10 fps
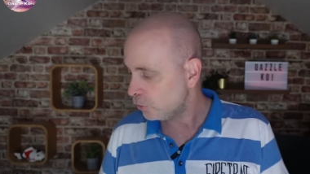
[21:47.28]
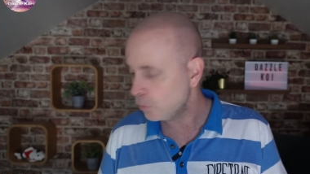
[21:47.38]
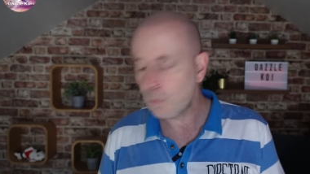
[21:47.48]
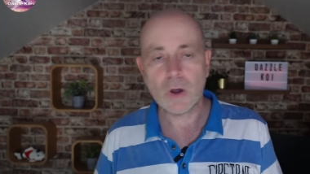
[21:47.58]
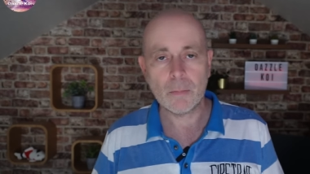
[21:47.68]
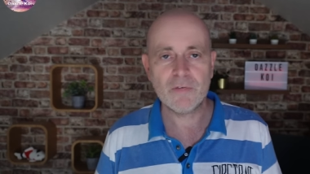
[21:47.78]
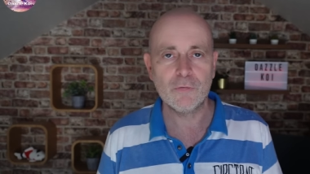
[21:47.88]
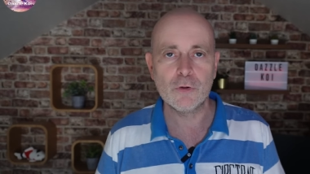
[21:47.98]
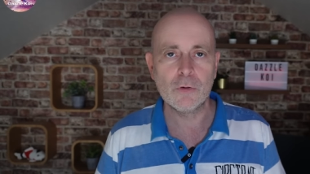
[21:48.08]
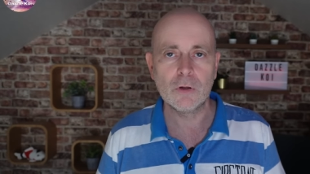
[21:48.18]
Do not be
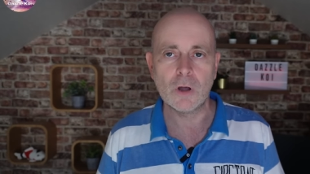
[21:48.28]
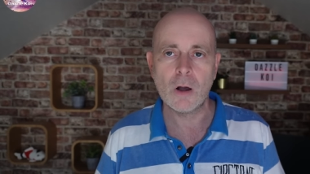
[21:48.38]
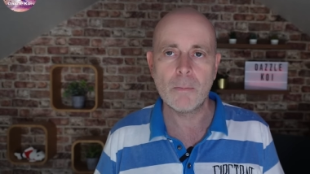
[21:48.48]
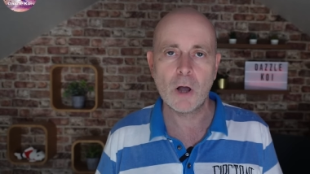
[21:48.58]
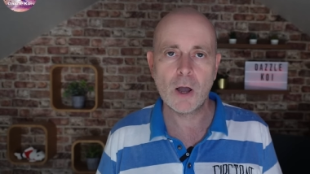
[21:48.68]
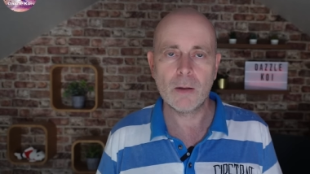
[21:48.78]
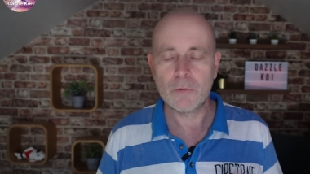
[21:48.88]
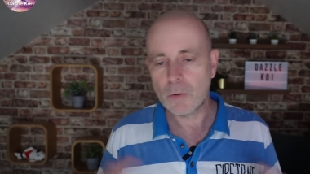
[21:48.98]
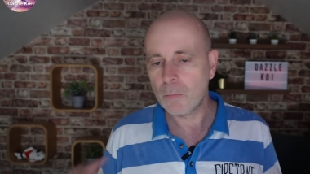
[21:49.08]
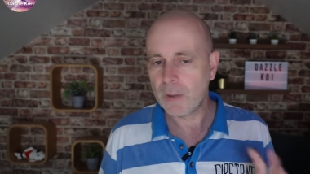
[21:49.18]
fooled
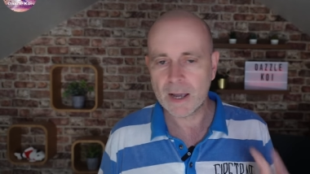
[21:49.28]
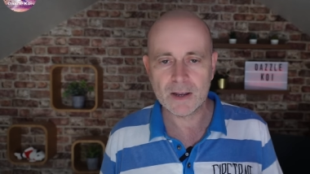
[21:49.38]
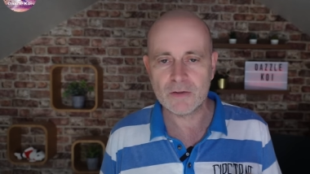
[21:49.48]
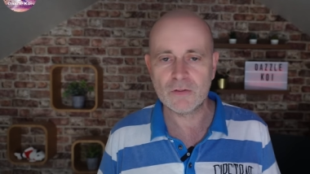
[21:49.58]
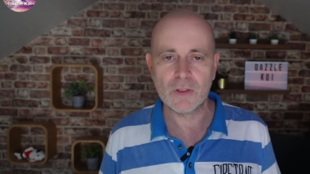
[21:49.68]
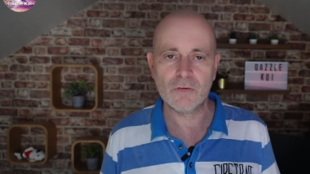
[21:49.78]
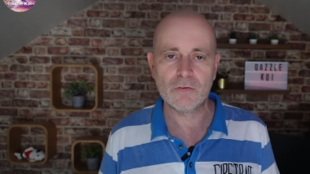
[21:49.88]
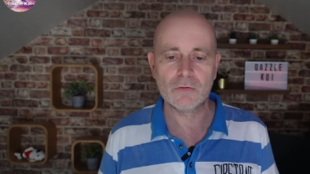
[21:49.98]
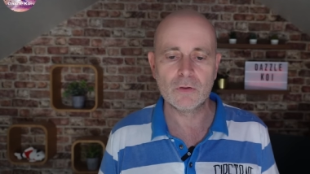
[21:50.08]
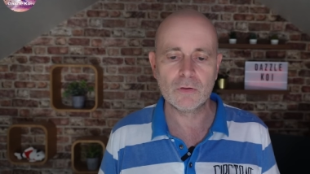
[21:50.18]
don't buy into
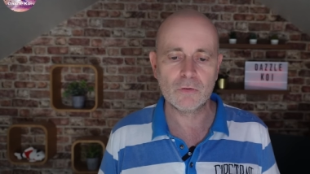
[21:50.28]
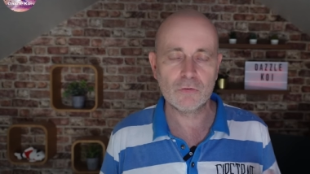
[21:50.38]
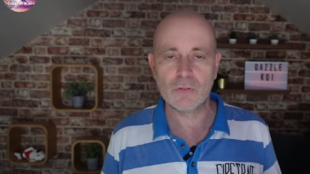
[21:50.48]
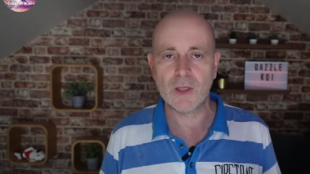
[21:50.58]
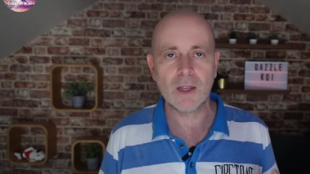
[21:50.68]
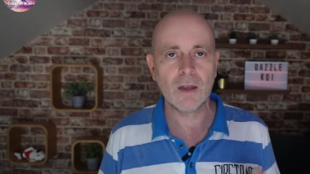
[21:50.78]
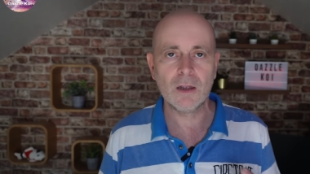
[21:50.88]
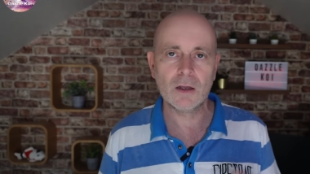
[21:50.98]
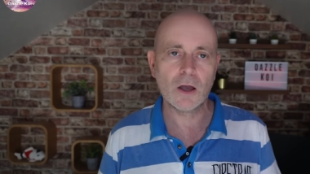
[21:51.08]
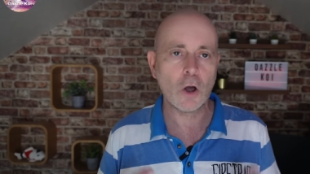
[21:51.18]
this
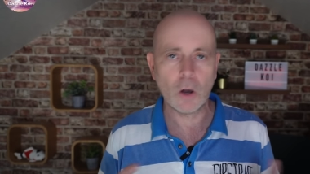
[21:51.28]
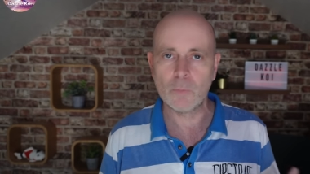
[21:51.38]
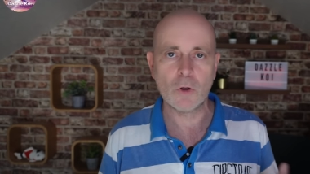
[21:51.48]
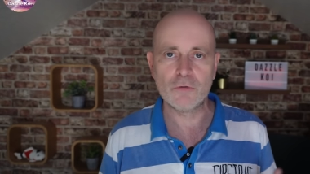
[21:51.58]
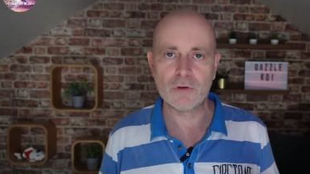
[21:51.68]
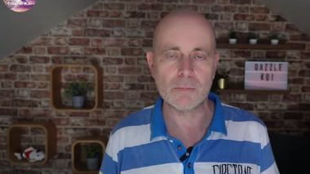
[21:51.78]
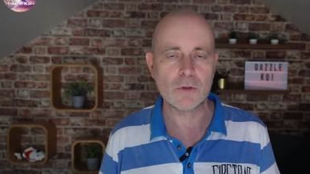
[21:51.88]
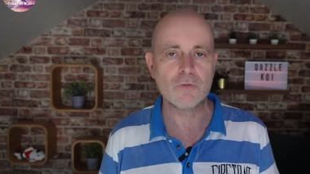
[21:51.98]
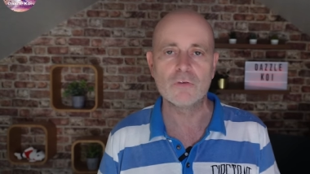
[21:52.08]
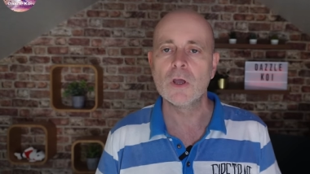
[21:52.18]
thing, all-in-one
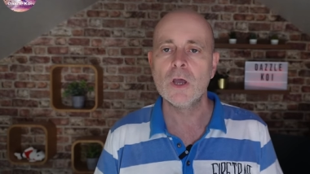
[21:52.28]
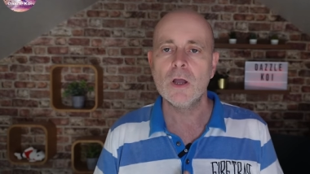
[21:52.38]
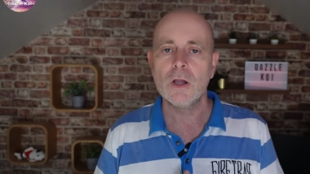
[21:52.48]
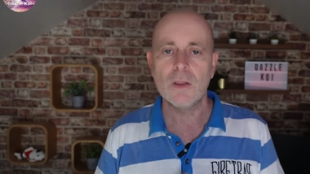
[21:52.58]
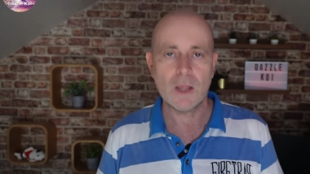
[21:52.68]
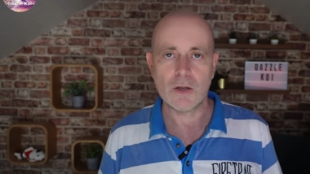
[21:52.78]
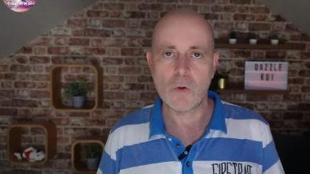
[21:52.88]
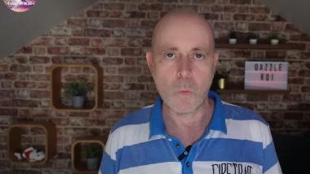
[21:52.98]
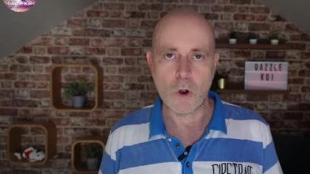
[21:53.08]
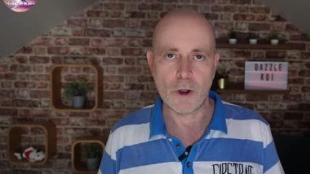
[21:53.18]
treatments. They
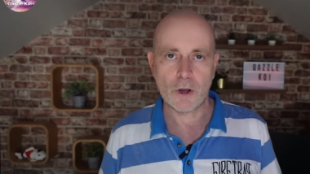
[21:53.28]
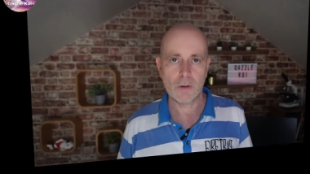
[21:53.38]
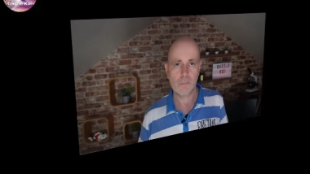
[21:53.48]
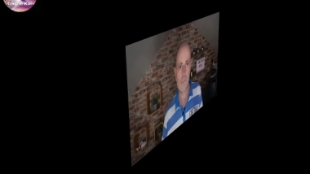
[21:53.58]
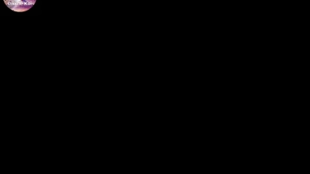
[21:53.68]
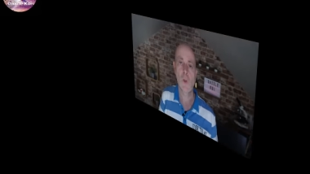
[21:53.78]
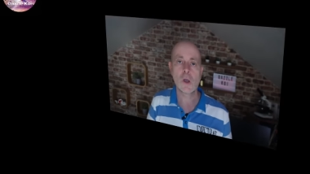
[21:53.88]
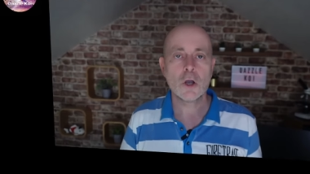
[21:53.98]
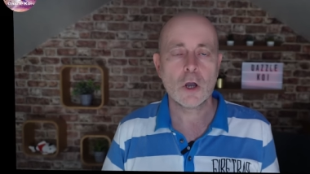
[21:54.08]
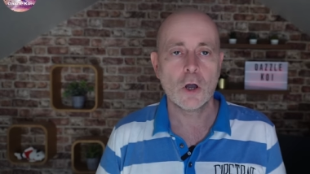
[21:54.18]
don't work.
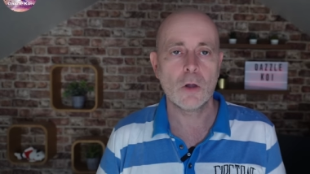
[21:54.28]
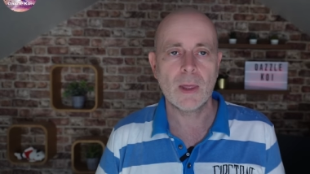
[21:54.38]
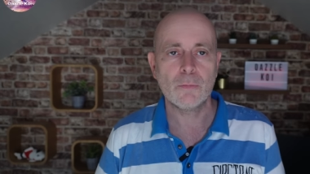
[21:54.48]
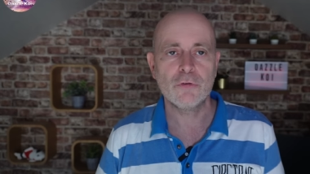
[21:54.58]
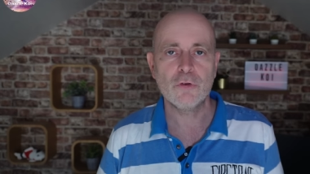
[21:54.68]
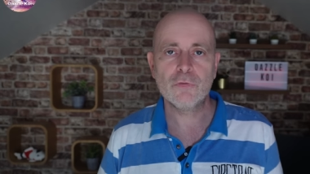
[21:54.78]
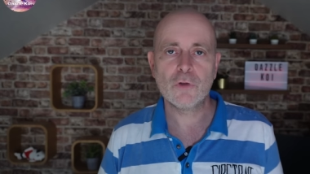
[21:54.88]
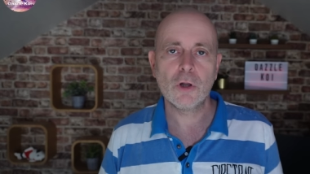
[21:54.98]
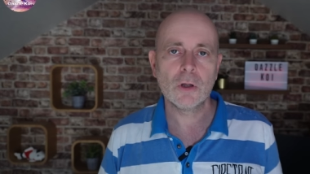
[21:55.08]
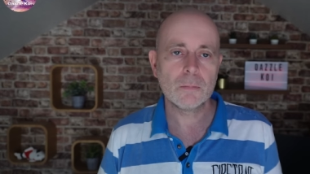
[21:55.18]
Hope that was
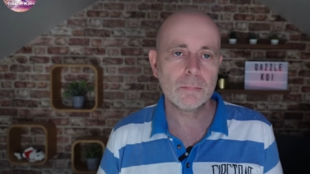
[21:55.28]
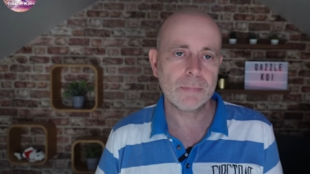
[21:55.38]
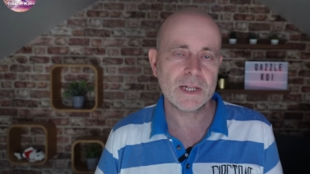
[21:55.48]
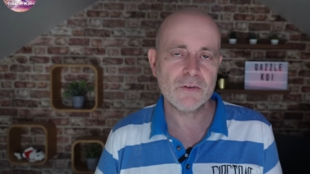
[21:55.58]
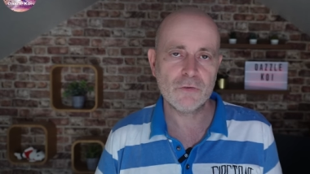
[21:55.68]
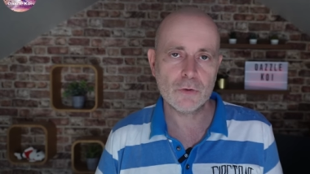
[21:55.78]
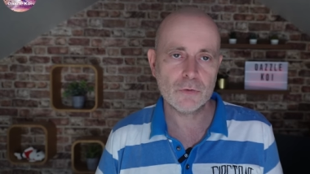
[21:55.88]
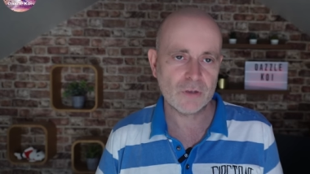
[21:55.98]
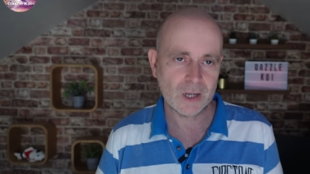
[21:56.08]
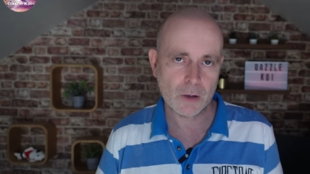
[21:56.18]
useful. Please
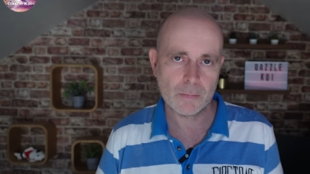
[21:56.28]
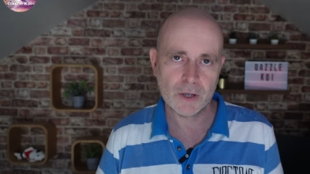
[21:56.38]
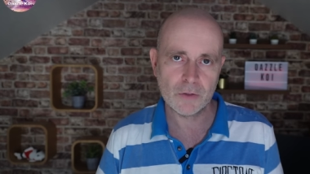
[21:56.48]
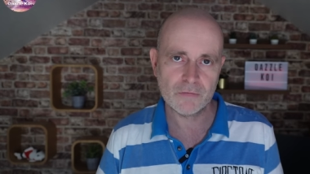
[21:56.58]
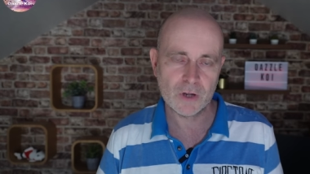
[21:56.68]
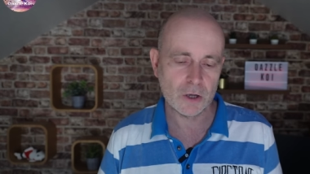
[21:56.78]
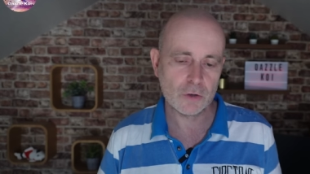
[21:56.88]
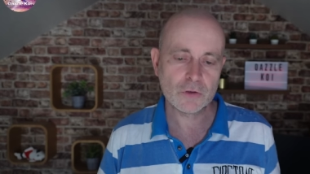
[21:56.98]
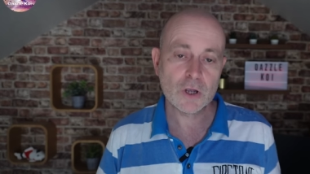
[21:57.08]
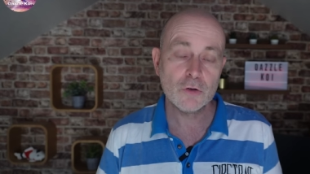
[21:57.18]
do check out my other
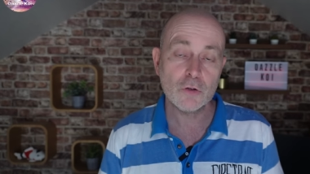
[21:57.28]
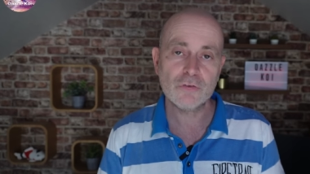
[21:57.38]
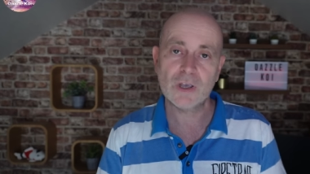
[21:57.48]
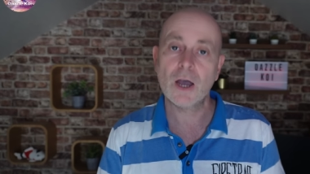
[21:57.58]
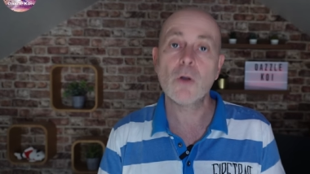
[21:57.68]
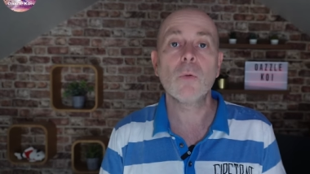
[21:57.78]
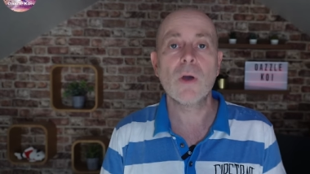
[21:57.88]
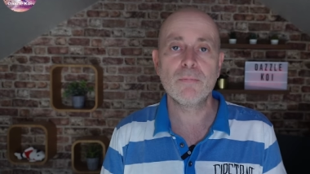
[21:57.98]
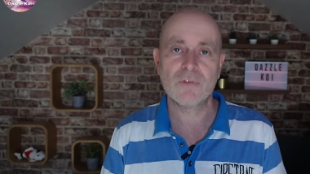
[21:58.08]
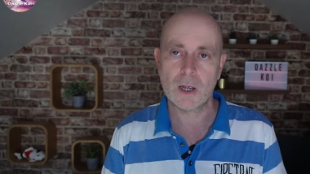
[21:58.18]
videos. Do check out the
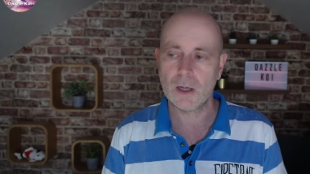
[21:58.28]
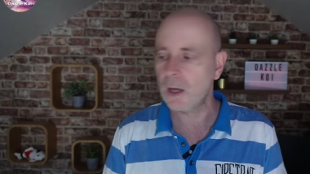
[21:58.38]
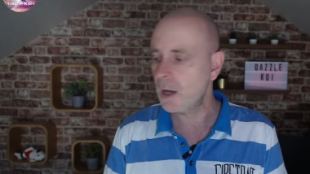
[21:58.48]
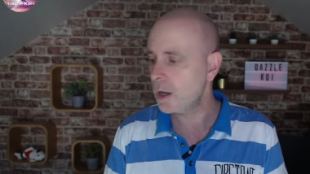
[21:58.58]
website.